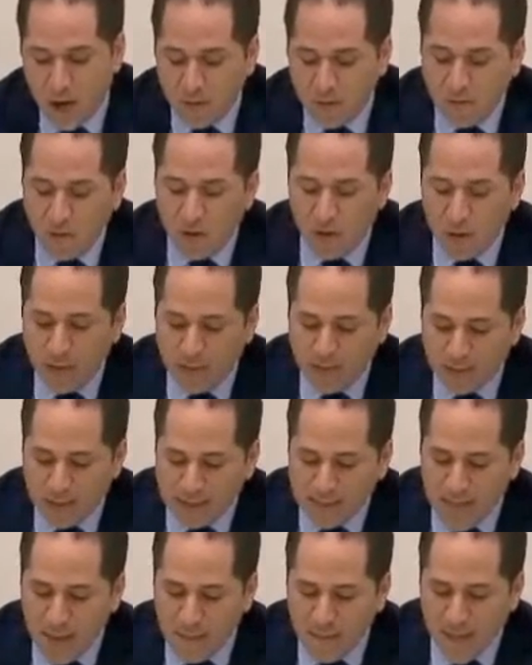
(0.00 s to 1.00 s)
Following
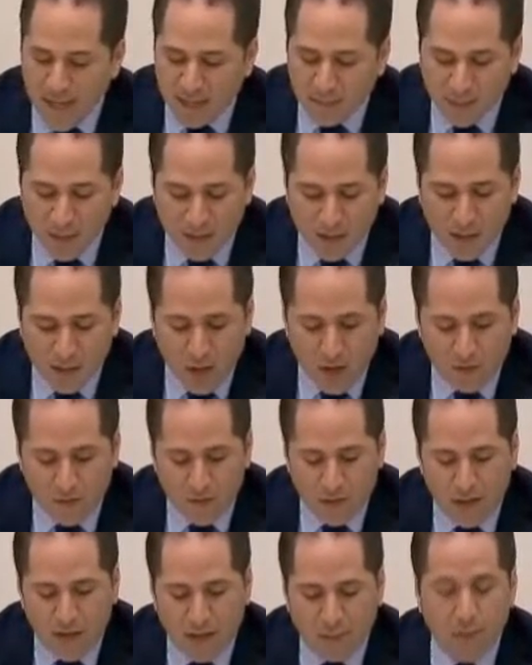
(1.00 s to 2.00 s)
this amendment of
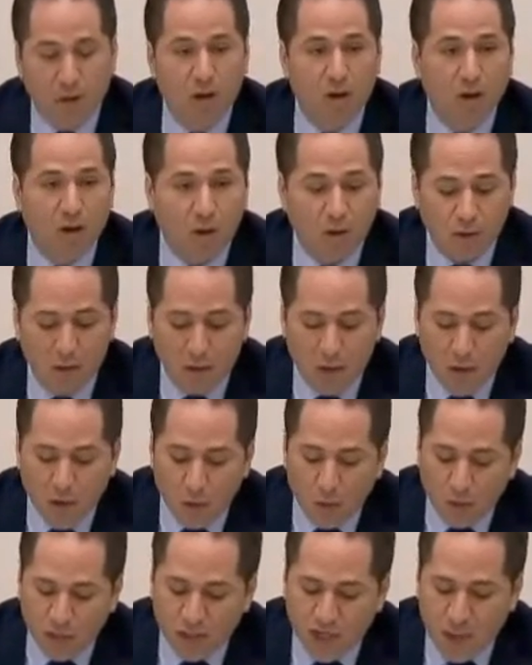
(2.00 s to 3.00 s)
the labor law,
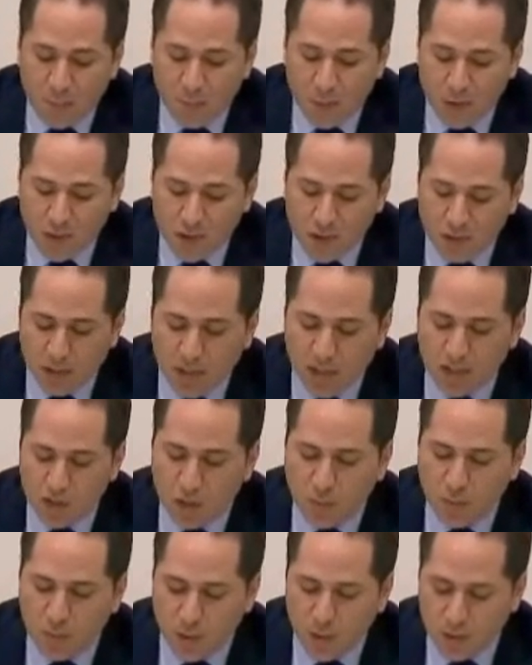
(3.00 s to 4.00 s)
which I personally
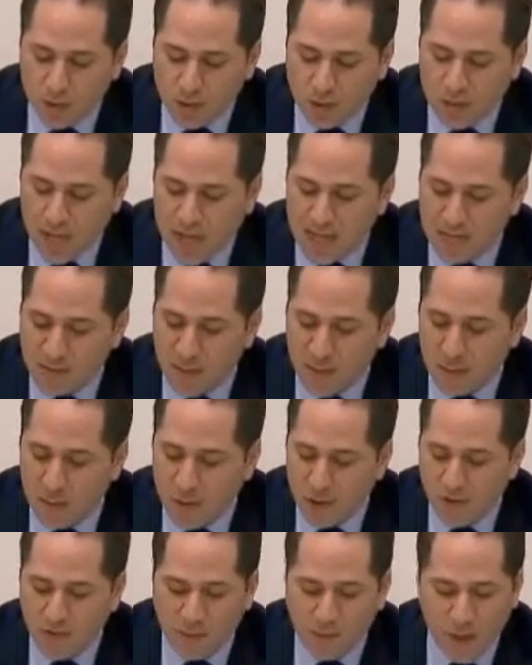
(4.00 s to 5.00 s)
supported as
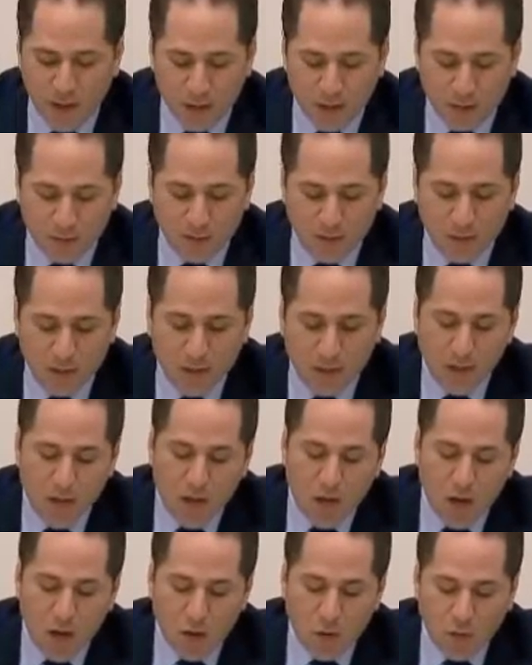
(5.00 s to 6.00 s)
Member of Parliament,
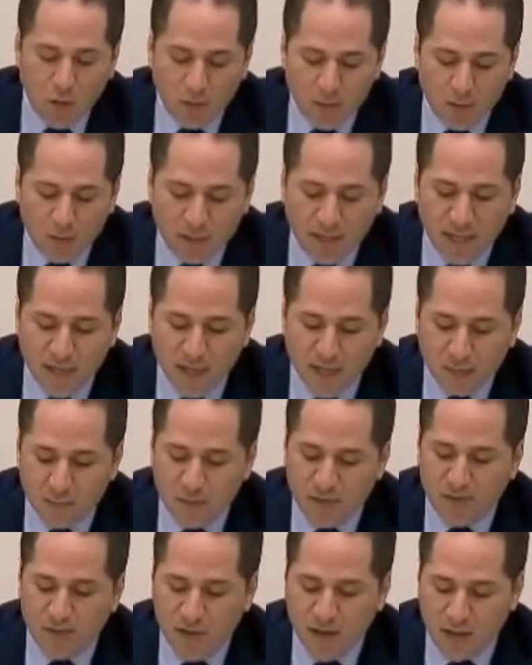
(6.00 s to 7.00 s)
a woman cannot
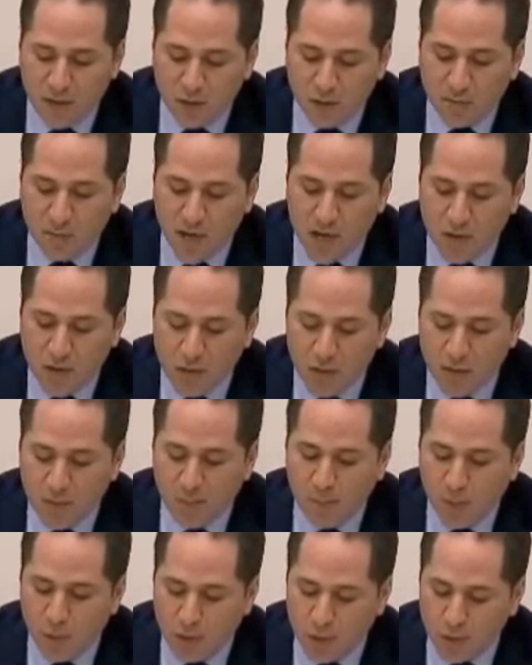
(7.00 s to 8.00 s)
be fired by her
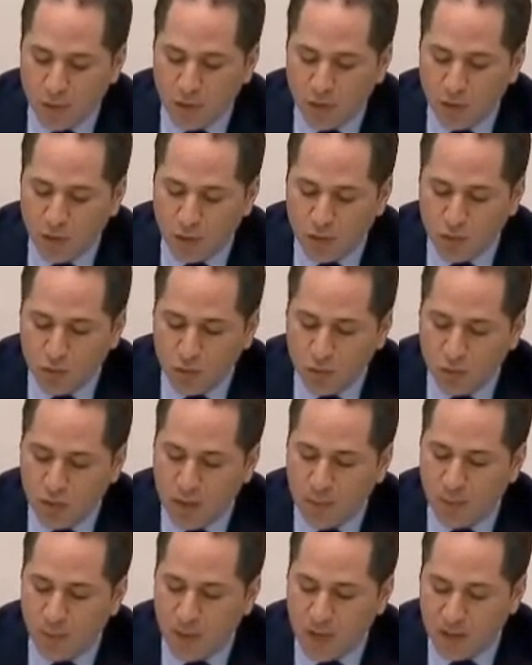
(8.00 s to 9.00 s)
employer
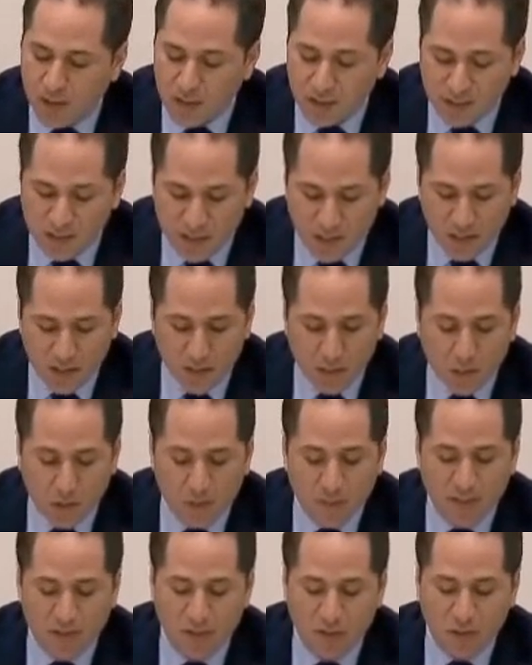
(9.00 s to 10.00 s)
during pregnancy or
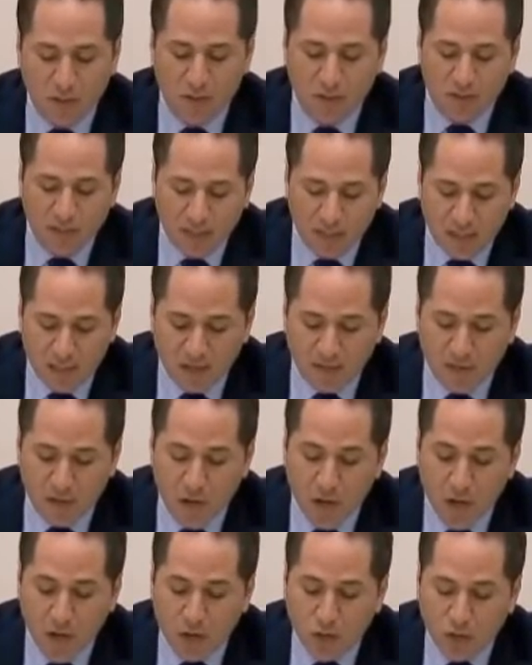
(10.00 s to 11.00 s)
maternity leave,
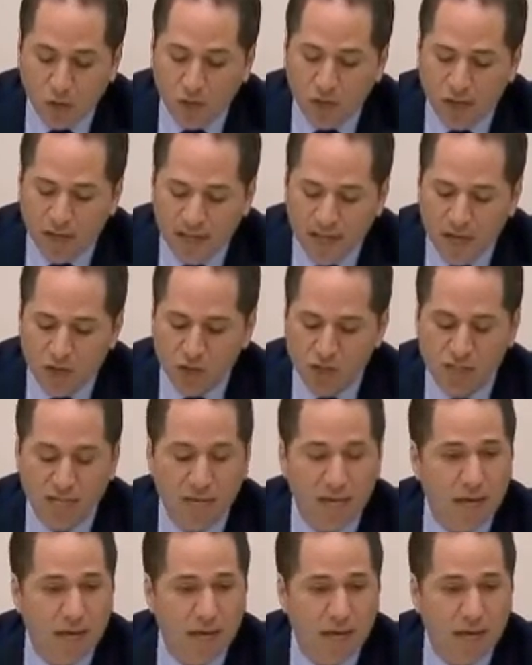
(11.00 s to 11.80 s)
nor can her